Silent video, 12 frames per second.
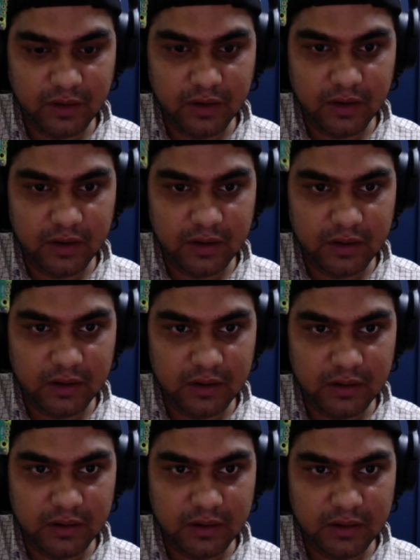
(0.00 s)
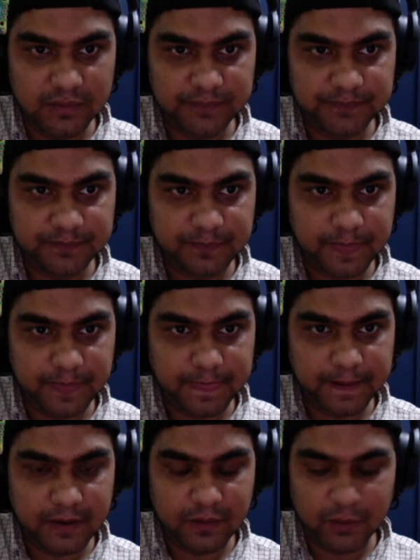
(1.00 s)

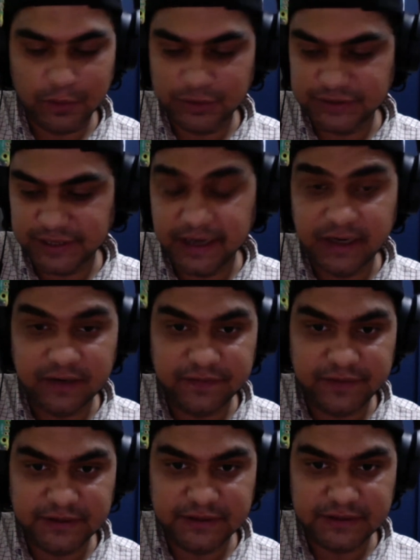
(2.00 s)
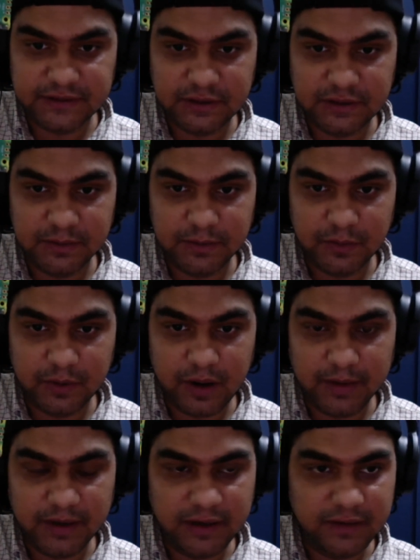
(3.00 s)
what do you say, interfaces,
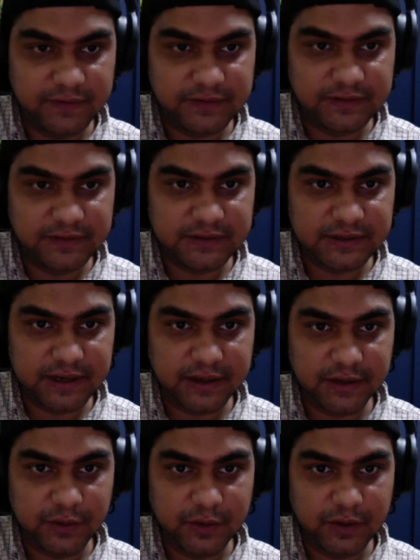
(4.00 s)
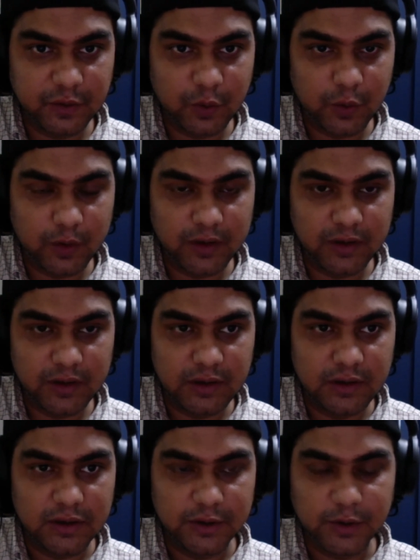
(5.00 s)
programming interfaces, and you can
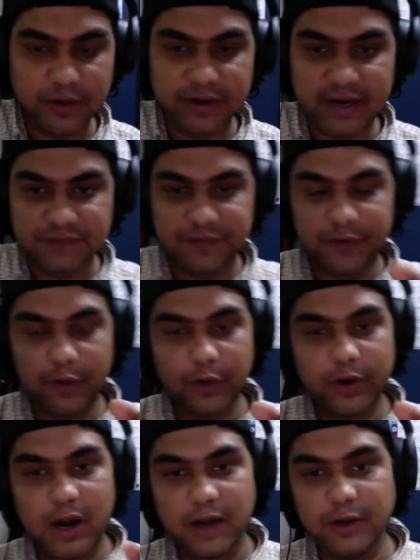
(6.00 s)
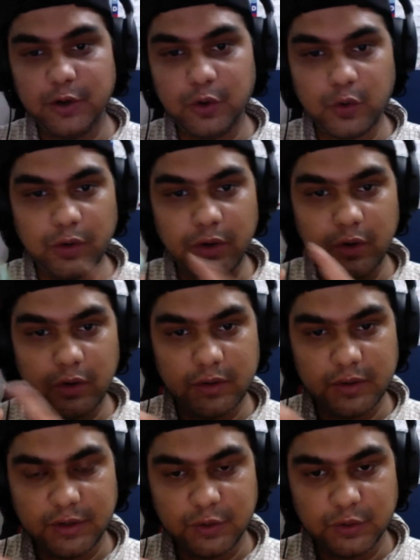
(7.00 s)
transfer your Arduino code
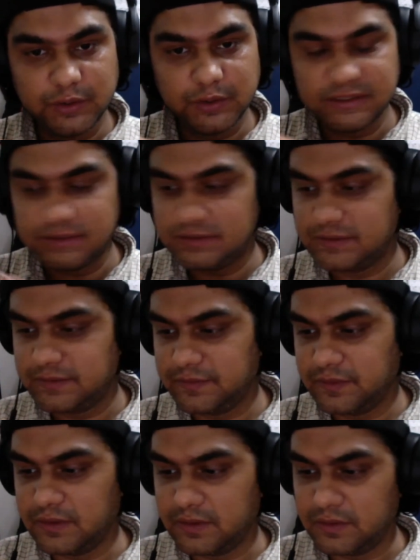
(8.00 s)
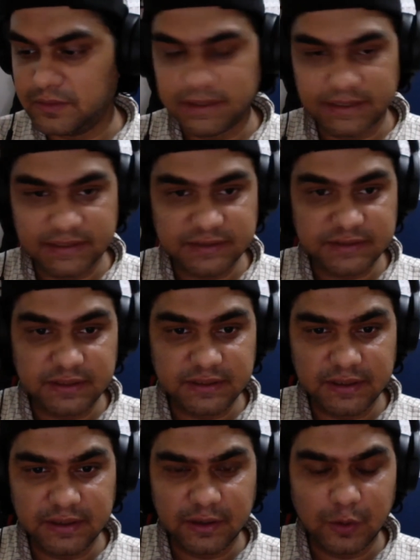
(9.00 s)
into this, and this
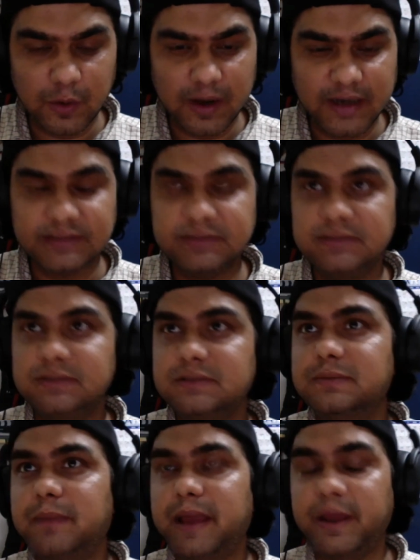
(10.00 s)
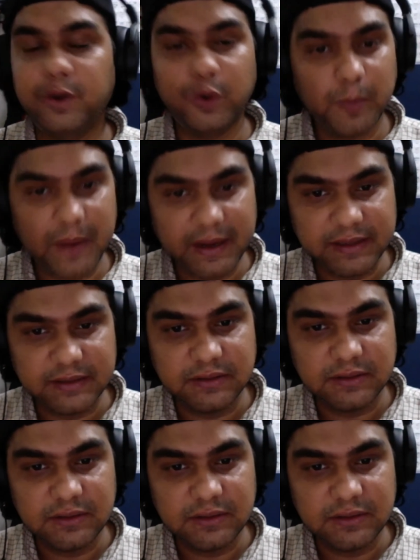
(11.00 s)
requires MicroPython,